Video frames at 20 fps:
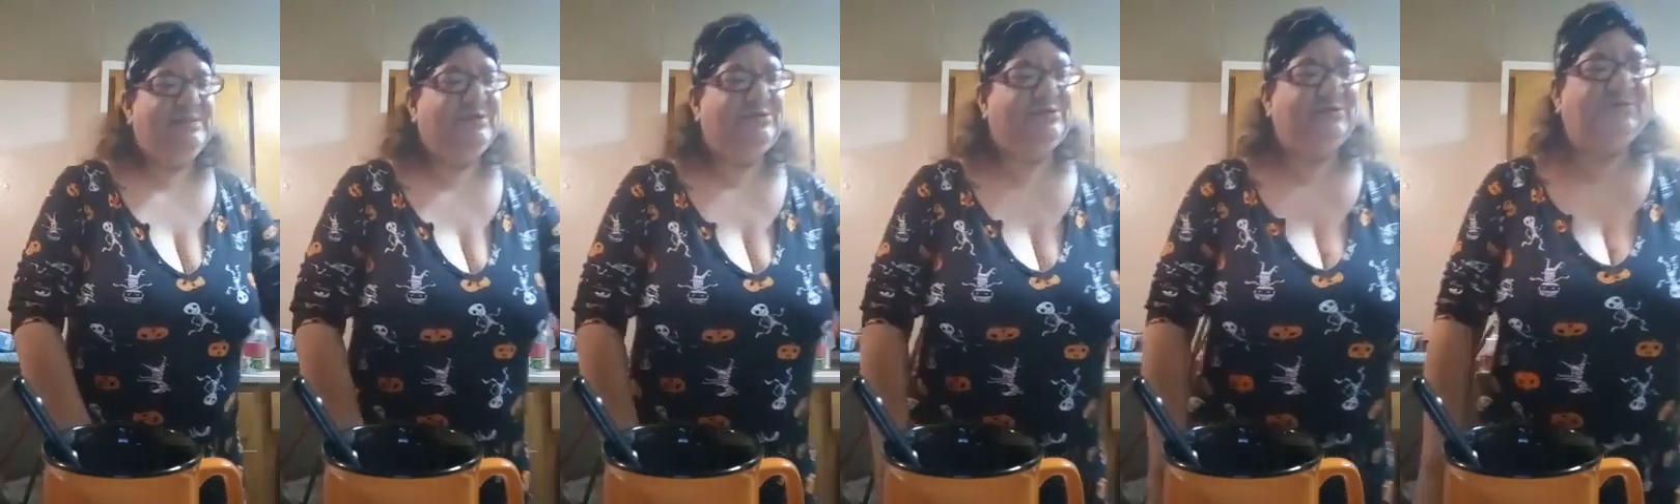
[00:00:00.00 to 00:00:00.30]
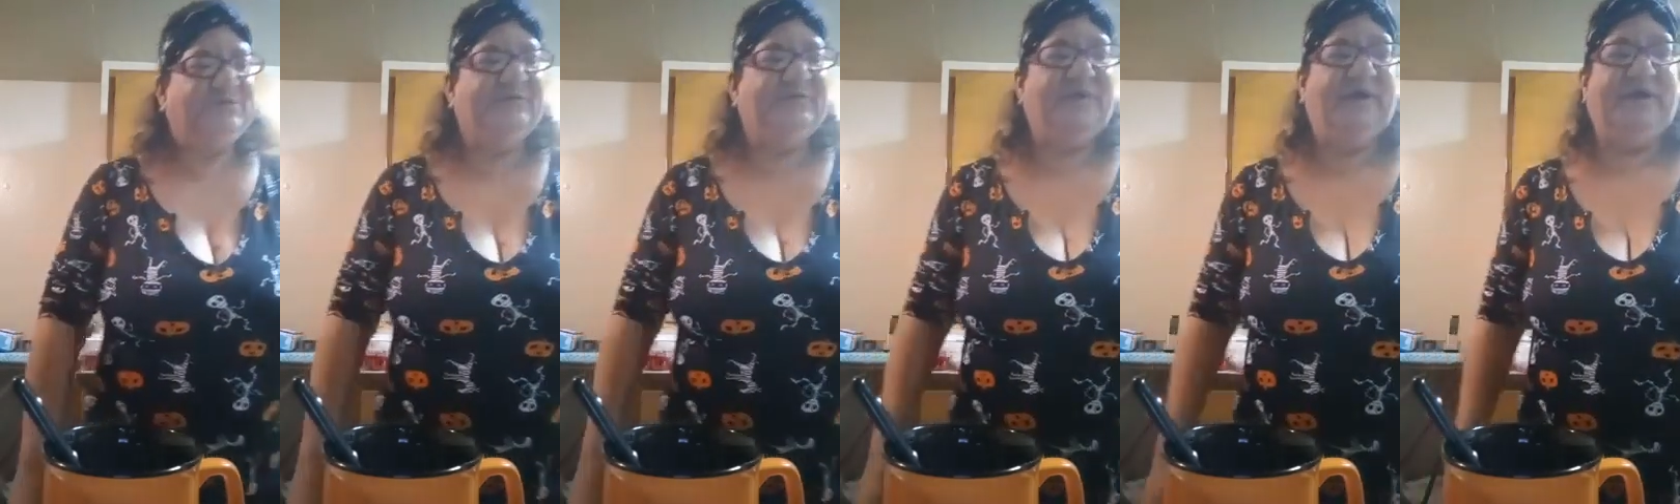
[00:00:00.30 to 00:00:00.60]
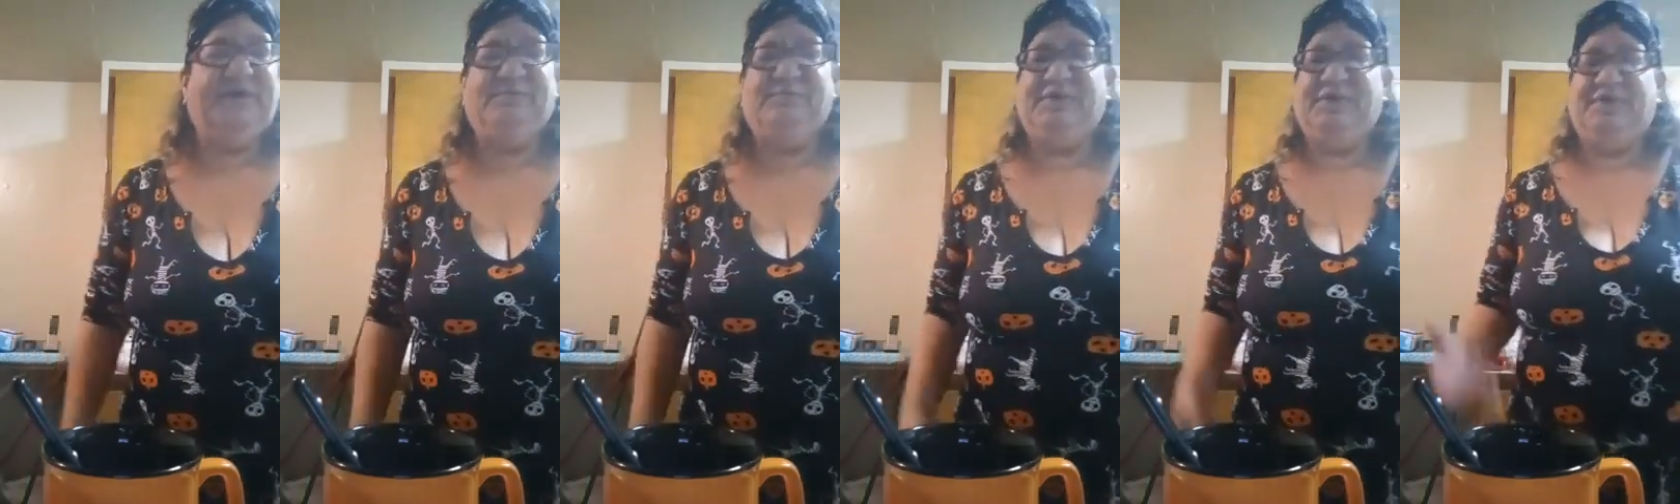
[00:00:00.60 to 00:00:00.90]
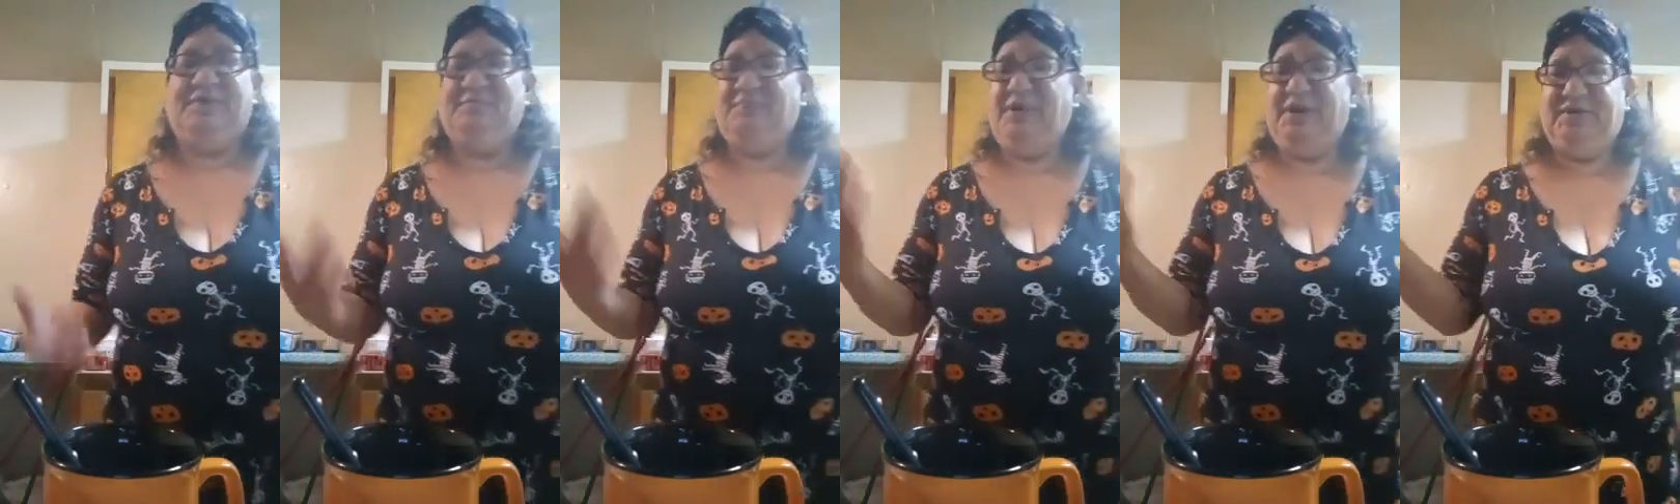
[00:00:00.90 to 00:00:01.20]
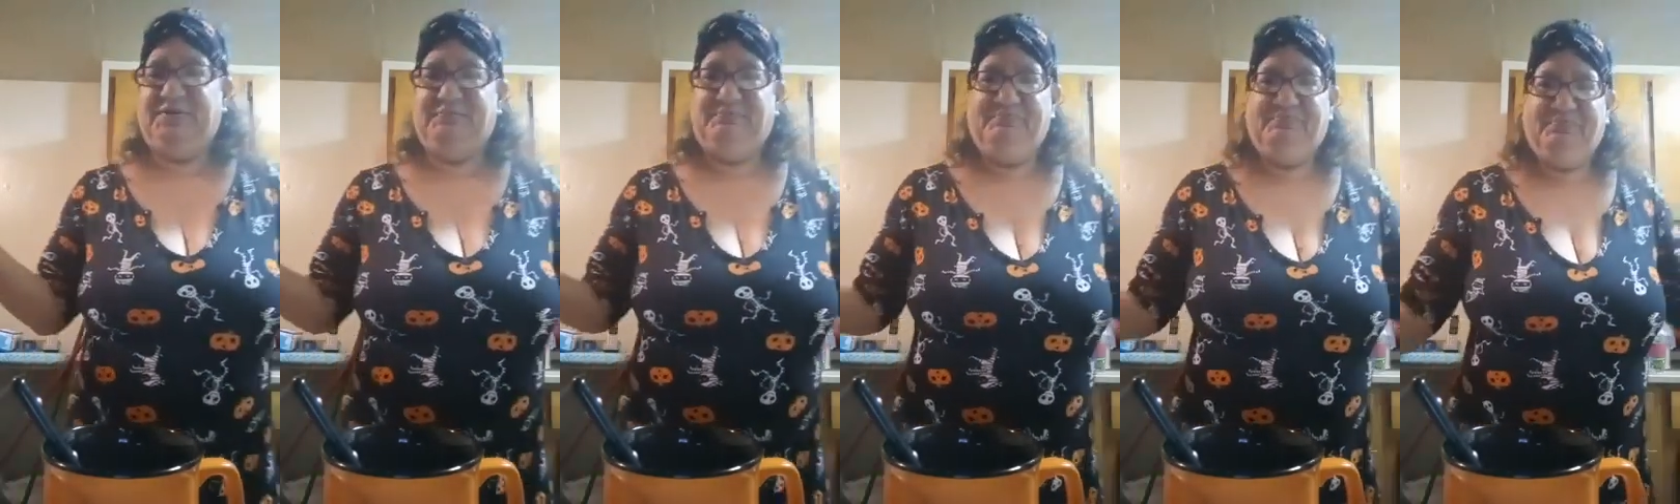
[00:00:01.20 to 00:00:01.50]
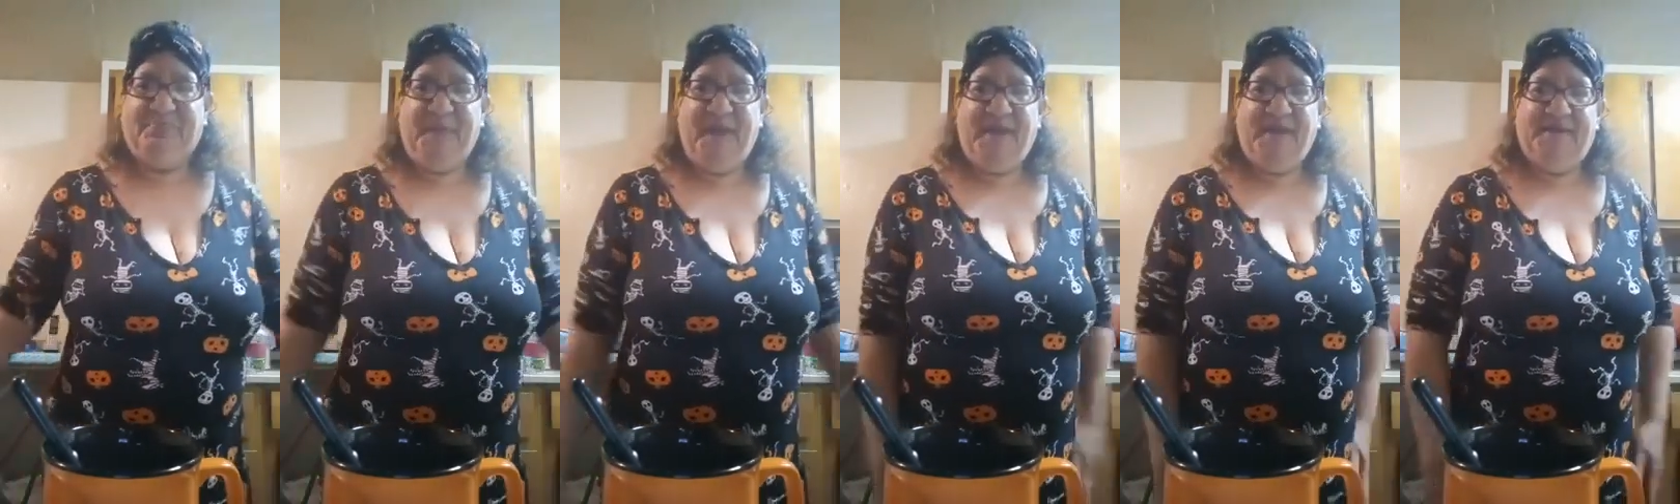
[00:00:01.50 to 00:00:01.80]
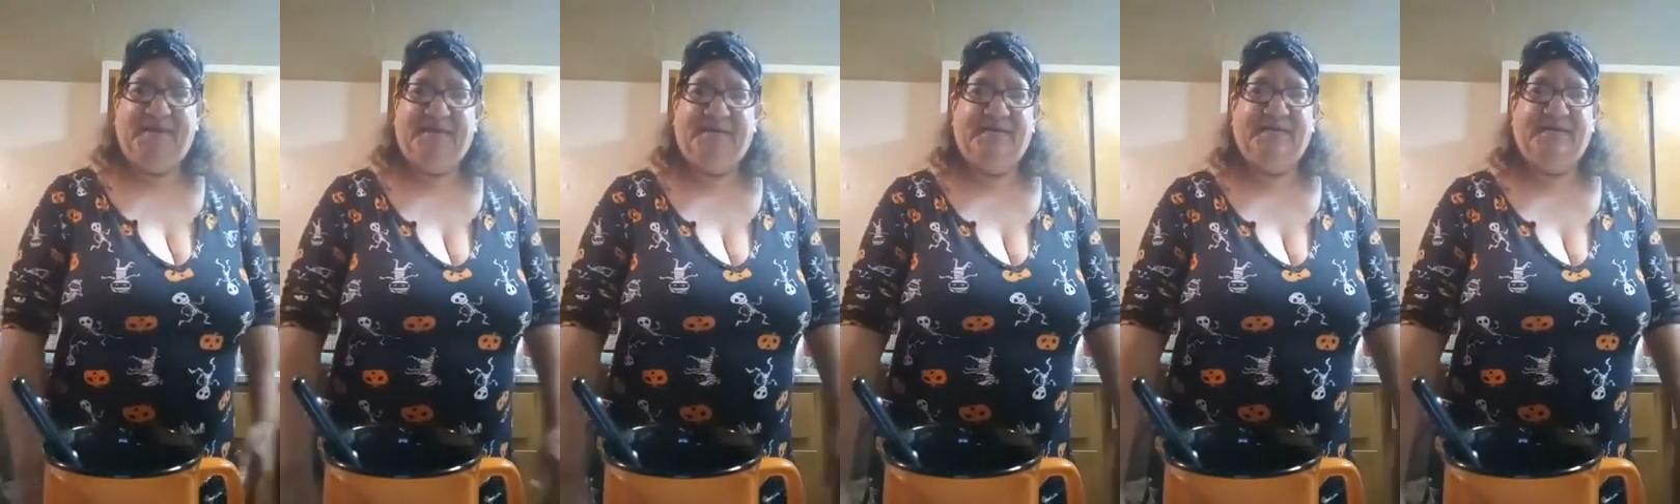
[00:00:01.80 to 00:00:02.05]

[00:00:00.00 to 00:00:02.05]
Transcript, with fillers: a little too late, but hey,